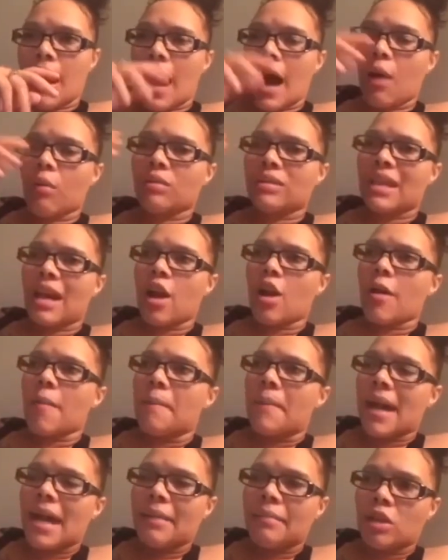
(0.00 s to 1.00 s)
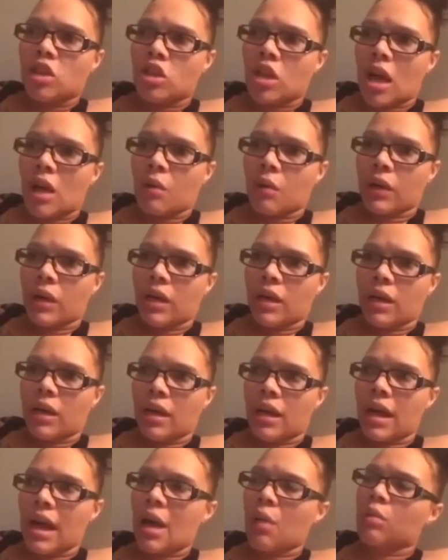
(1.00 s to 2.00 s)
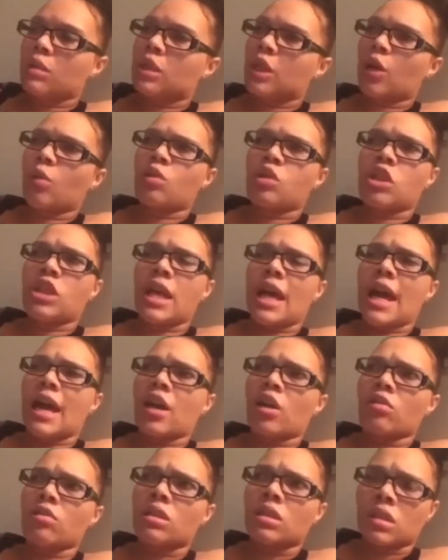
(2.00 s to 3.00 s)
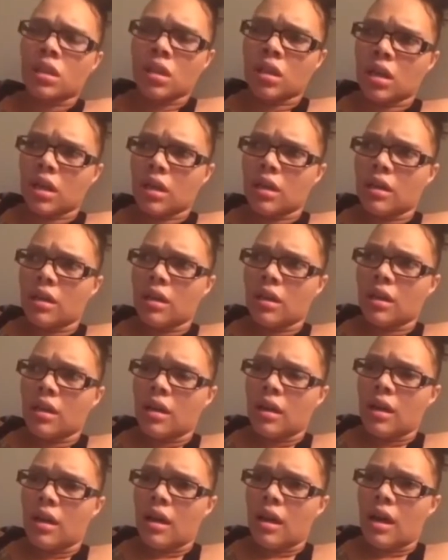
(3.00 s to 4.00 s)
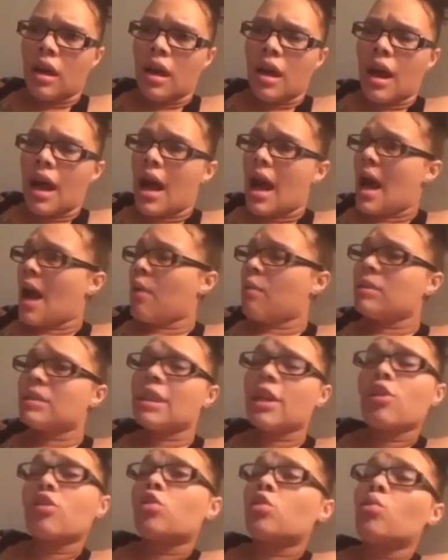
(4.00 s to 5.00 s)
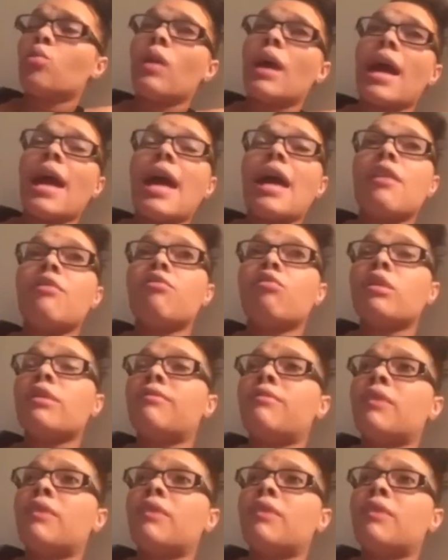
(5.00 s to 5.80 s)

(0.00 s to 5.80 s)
I was at her baby shower. I was there when she had her son. I was there through every